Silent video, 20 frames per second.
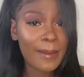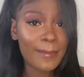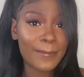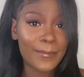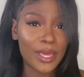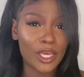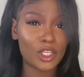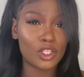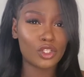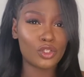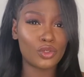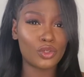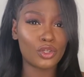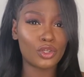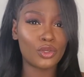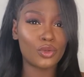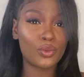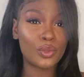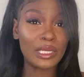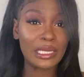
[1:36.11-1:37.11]
make sure
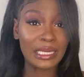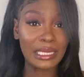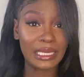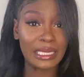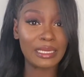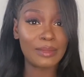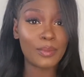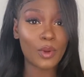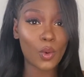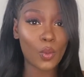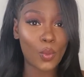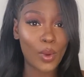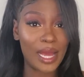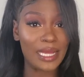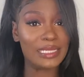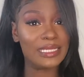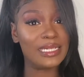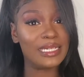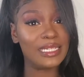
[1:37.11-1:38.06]
you keep watching